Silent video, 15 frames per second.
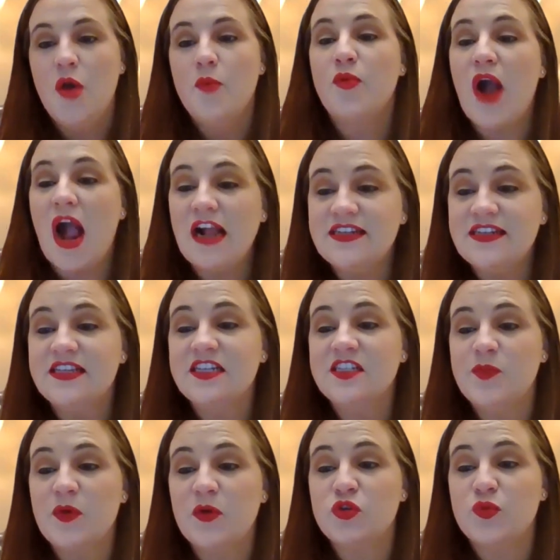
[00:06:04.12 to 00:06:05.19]
Practicing
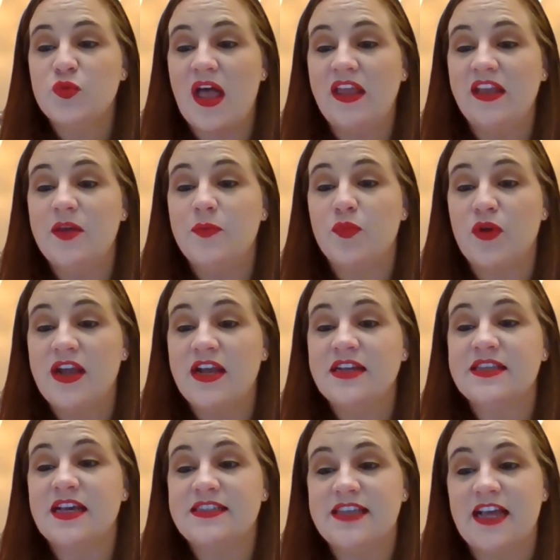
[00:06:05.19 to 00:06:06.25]
spirituality
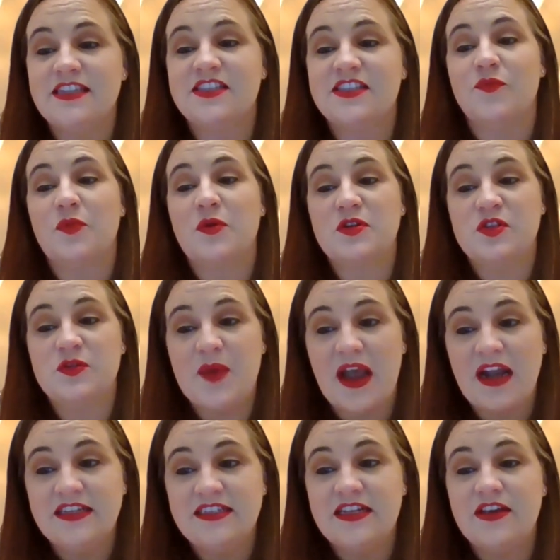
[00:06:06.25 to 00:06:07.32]
brings a sense of
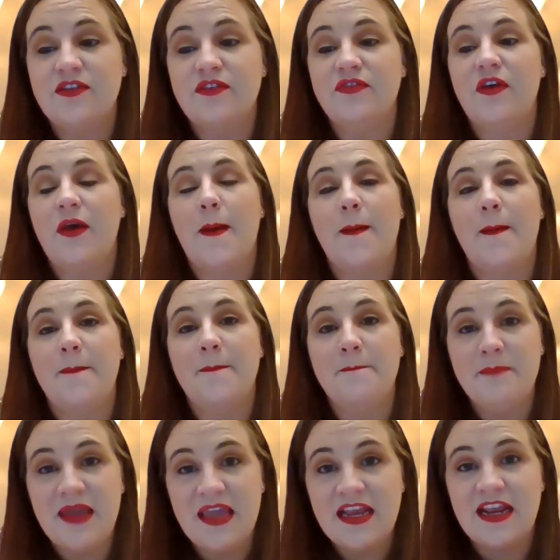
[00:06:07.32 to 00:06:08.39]
perspective,
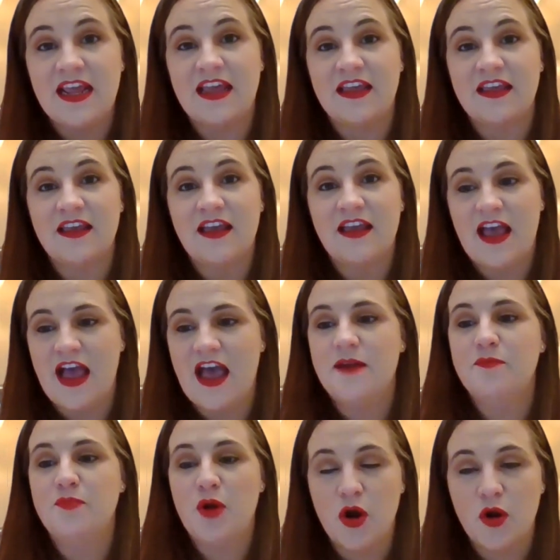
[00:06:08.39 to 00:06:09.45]
meaning,
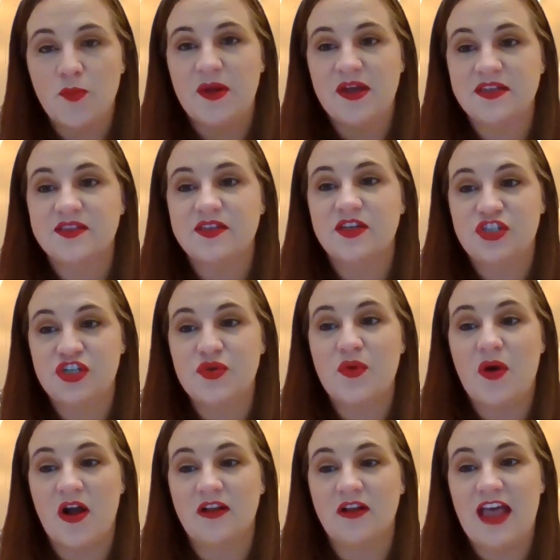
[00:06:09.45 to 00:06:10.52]
and purpose to
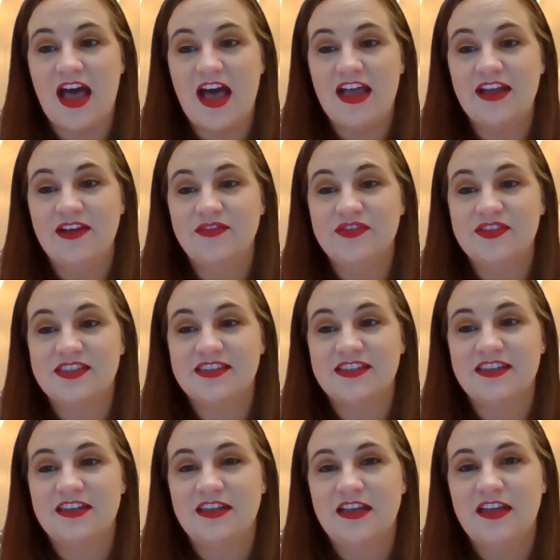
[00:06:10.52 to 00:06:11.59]
our lives."
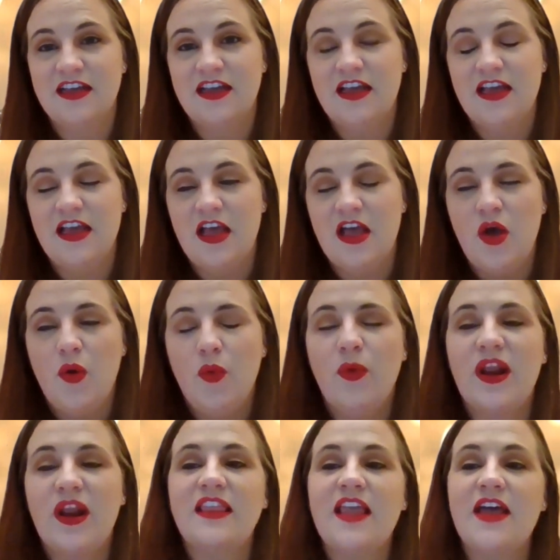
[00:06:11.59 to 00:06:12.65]

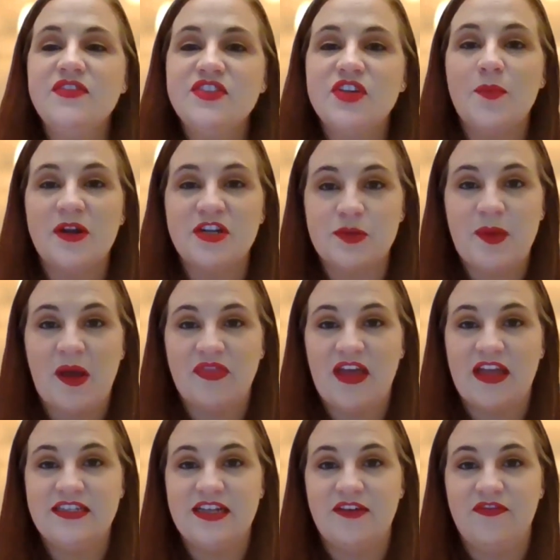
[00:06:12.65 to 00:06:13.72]
What I love so much about
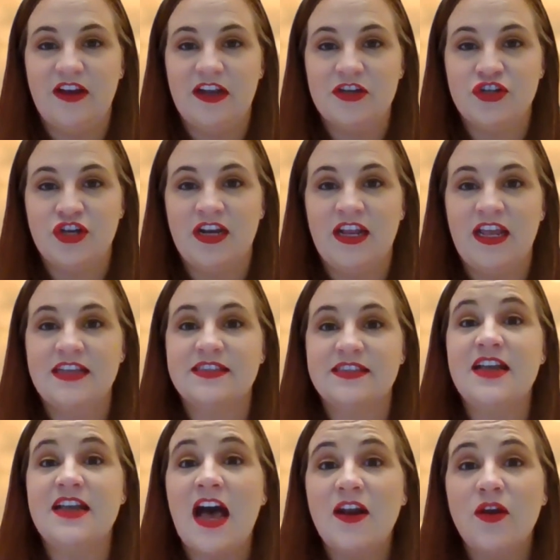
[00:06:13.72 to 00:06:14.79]
that definition is
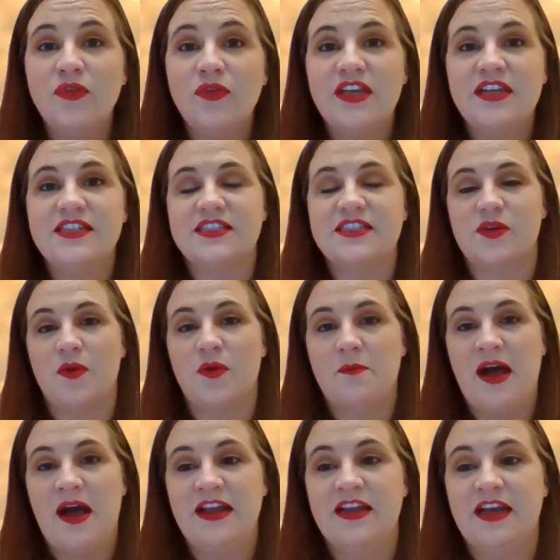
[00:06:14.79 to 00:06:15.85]
not only does it
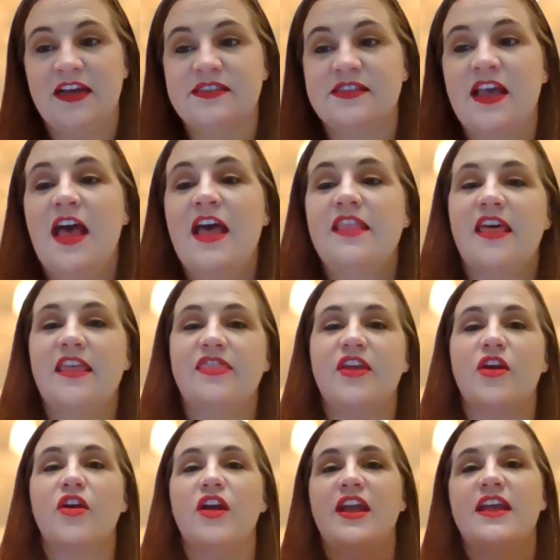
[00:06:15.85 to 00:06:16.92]
remind us that
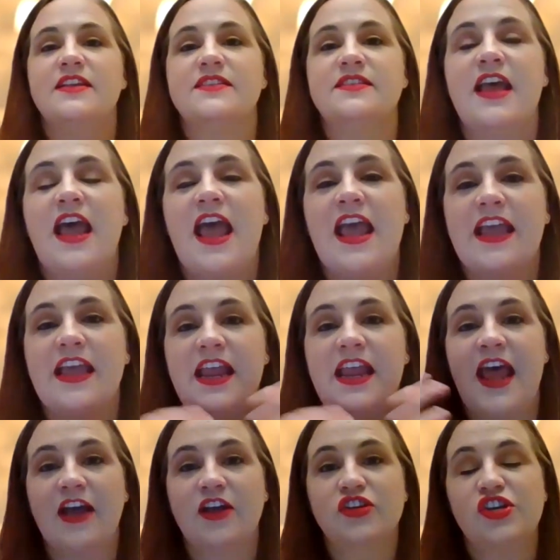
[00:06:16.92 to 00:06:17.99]
there is a
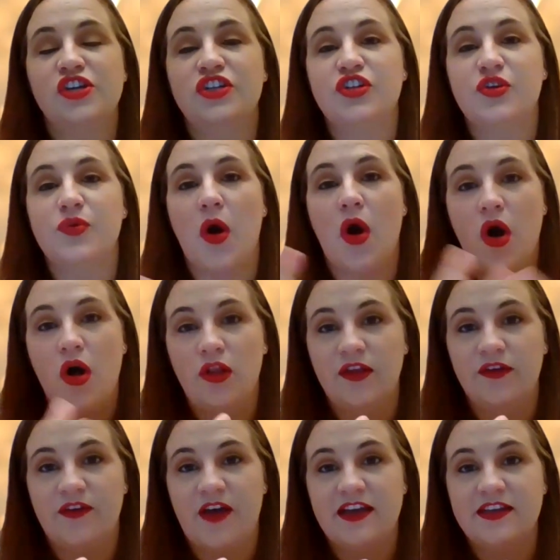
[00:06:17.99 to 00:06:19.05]
connection to all of
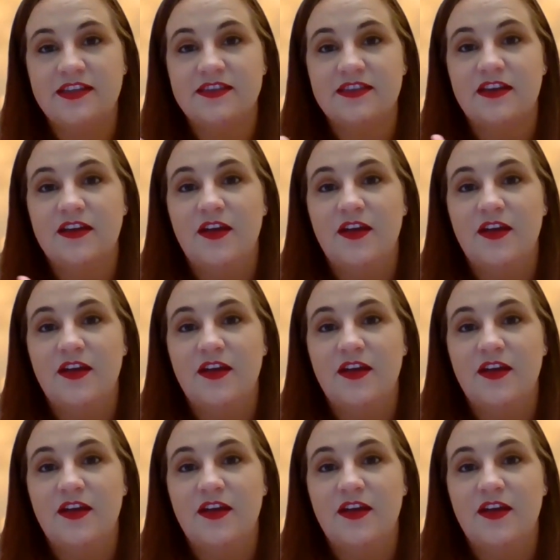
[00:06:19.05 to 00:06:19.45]
us